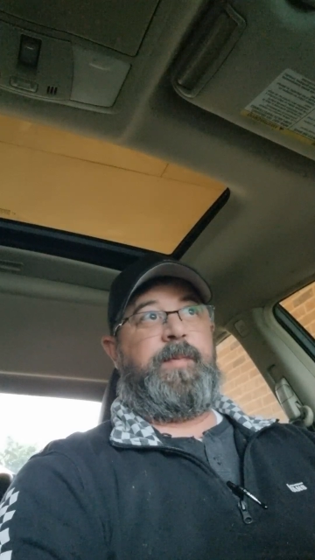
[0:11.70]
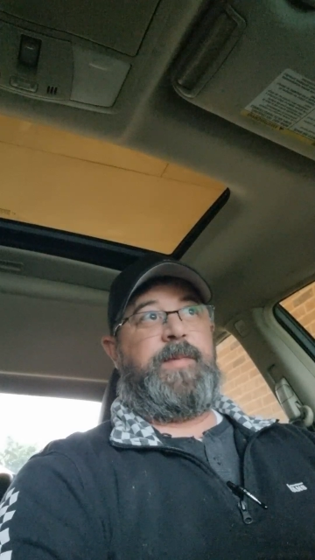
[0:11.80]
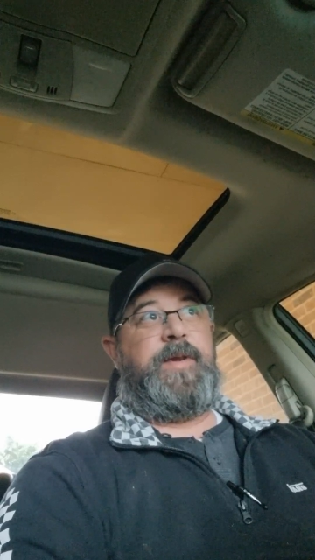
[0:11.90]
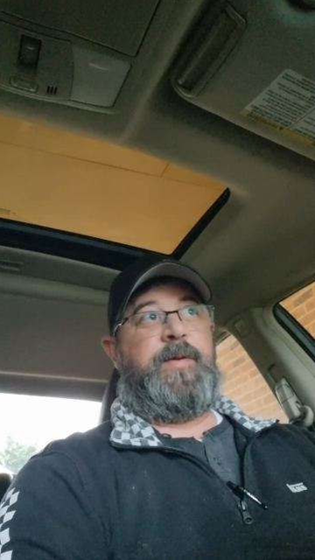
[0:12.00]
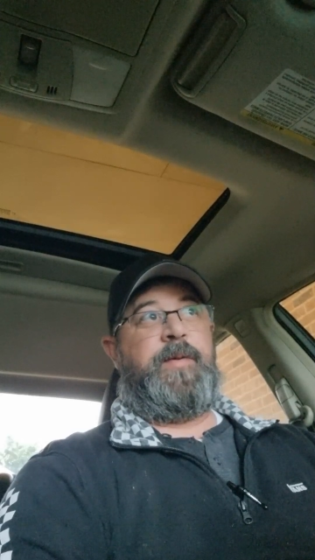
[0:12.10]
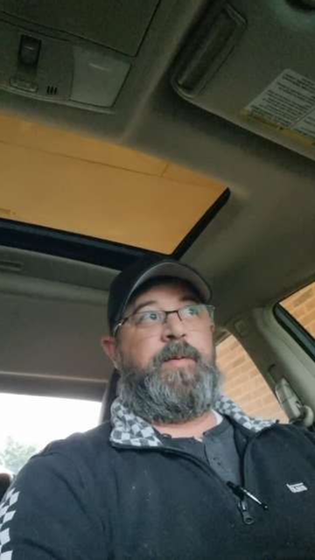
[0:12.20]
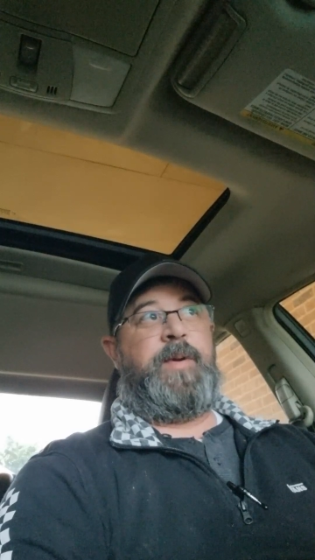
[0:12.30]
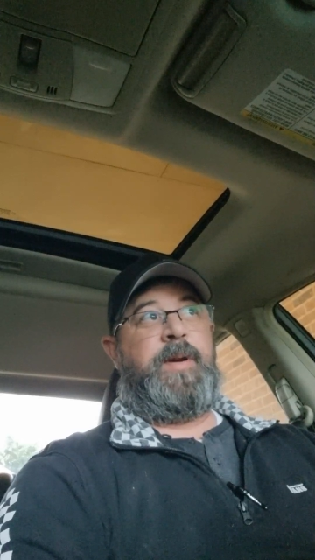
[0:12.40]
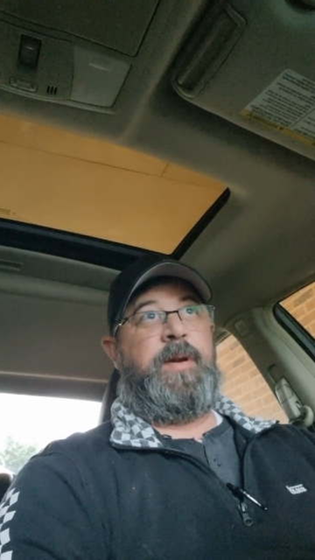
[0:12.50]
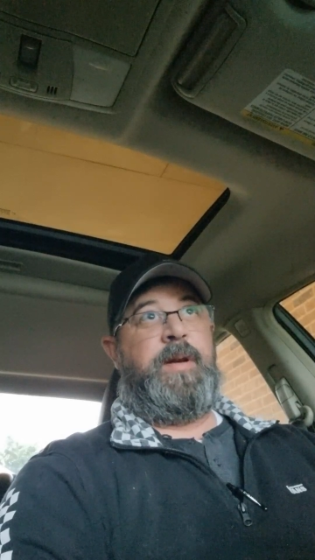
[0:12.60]

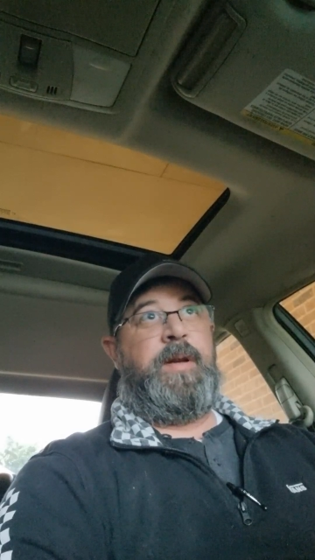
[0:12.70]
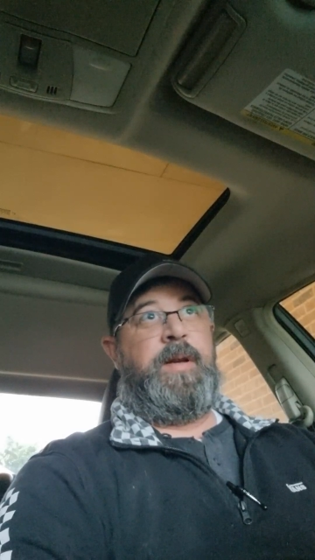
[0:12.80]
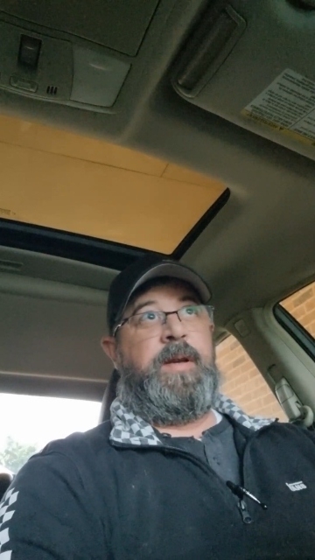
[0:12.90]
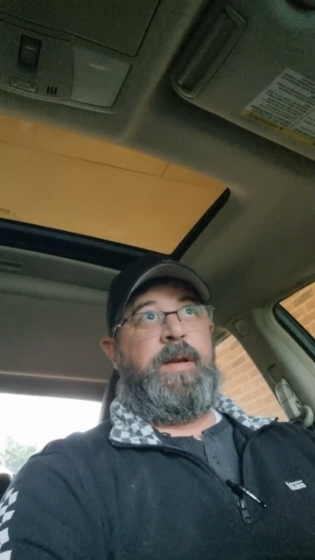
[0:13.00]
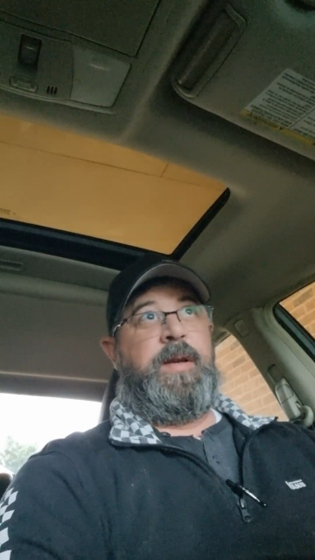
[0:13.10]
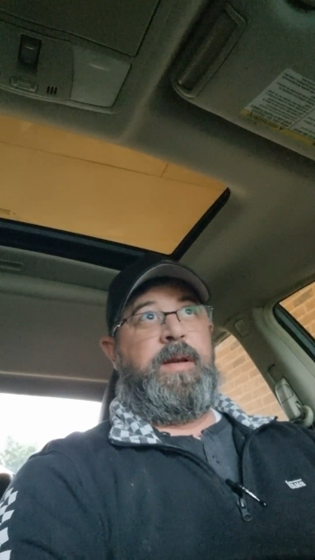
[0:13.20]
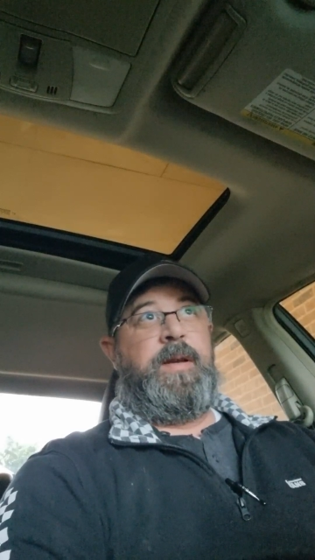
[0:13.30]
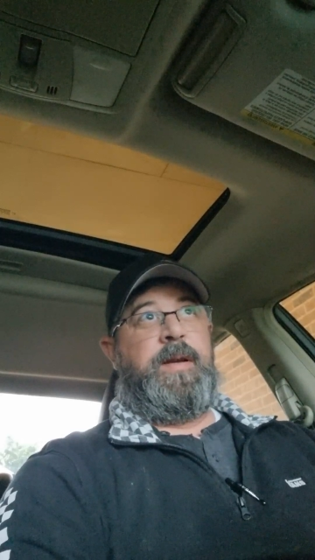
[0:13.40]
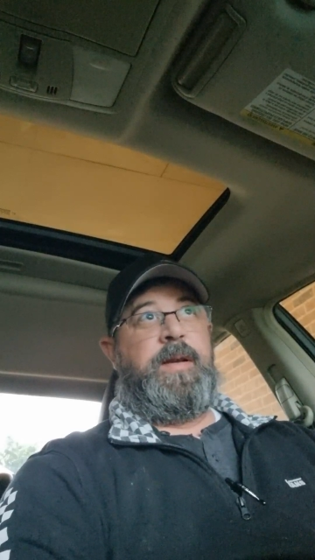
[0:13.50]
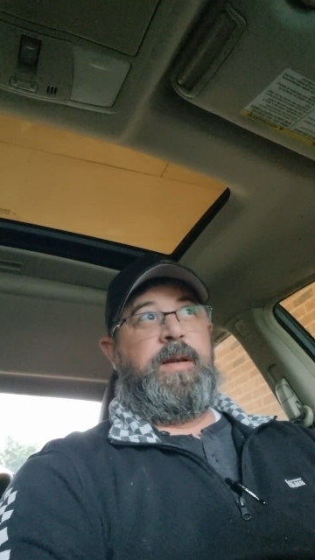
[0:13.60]
So
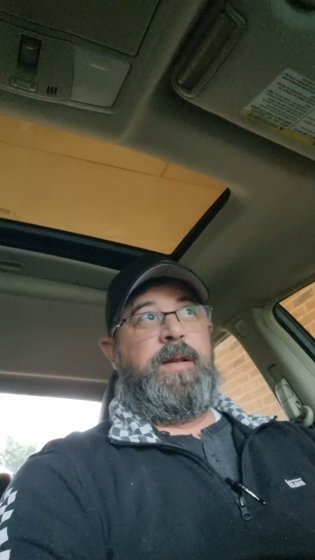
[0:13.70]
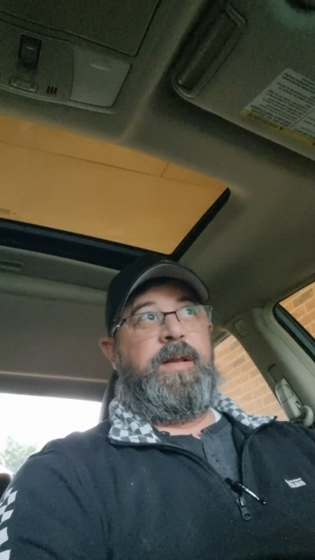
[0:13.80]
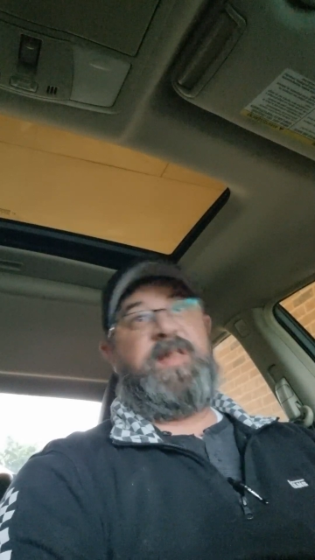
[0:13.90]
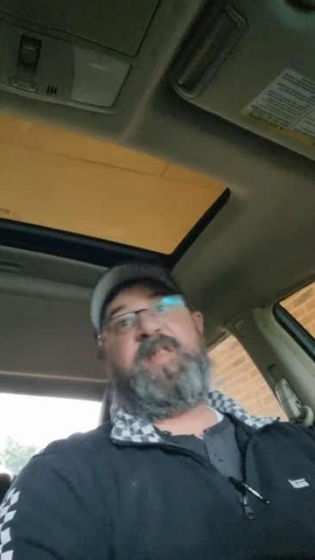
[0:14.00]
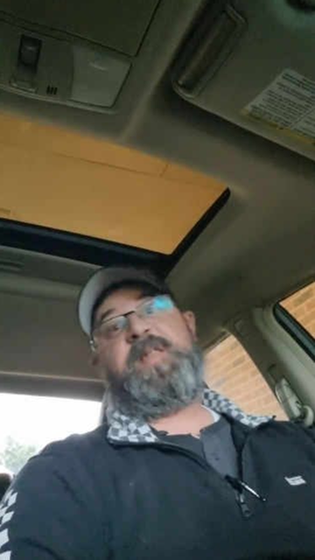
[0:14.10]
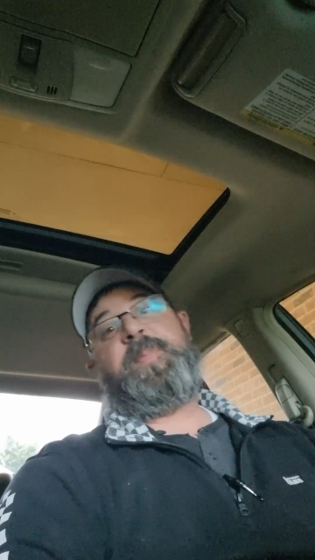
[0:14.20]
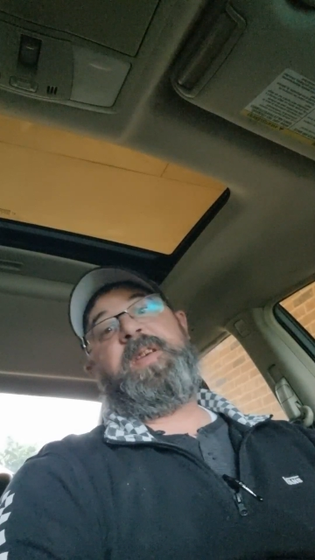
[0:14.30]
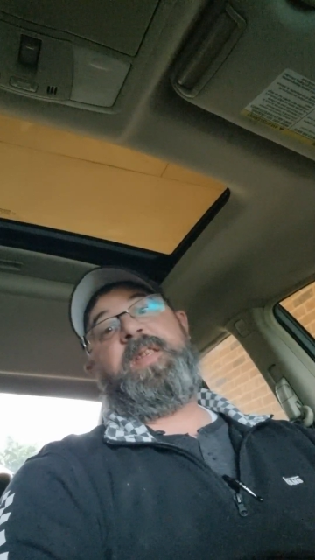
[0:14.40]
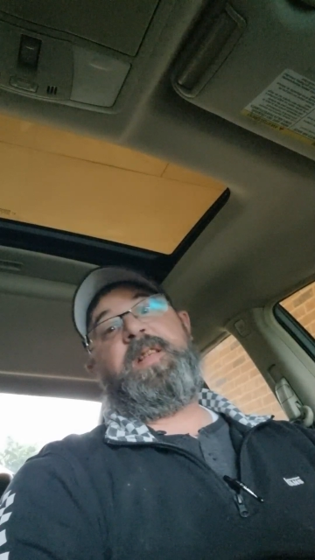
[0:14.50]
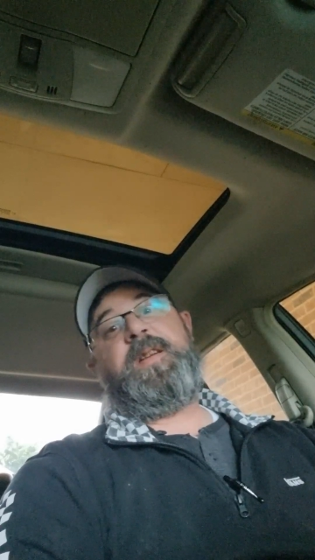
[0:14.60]
this is the
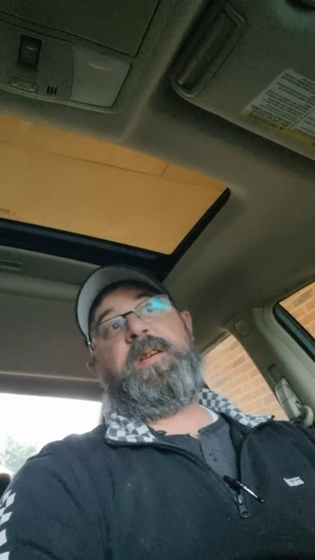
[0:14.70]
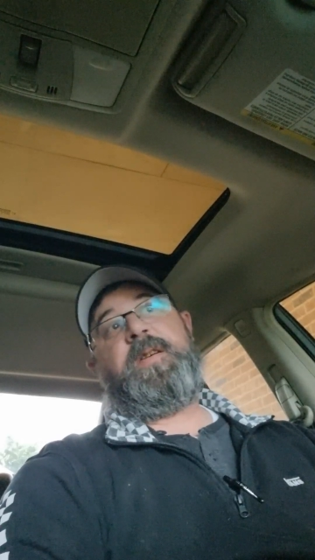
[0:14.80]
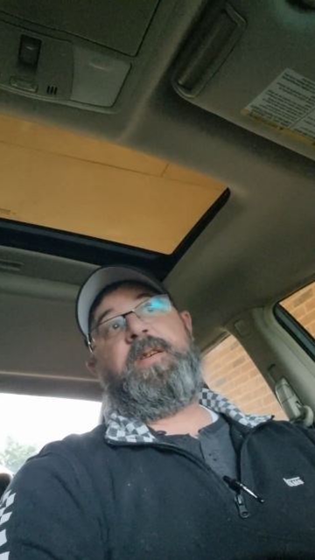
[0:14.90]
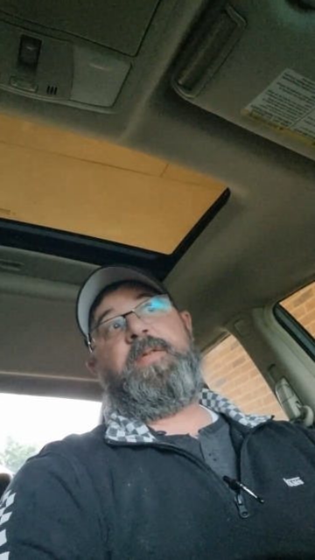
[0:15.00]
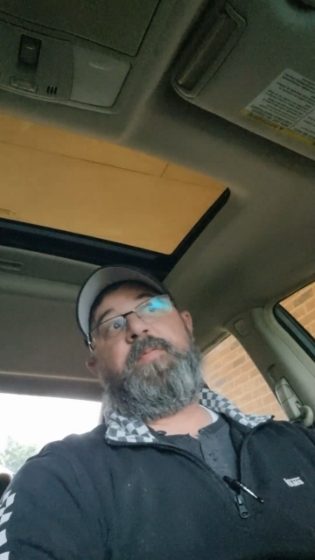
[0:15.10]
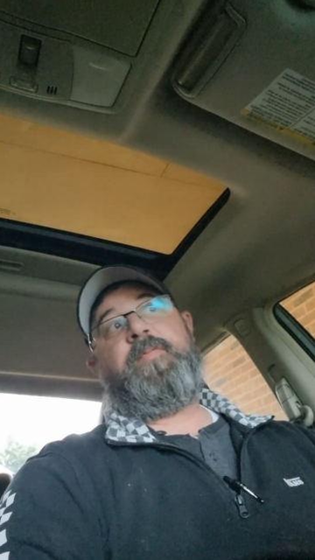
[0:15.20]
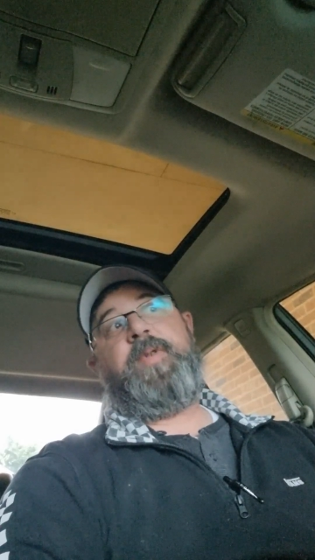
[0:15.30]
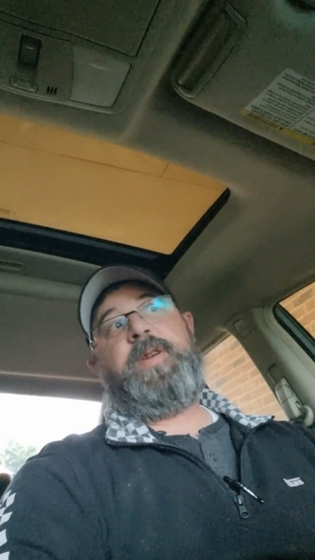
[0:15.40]
beginning of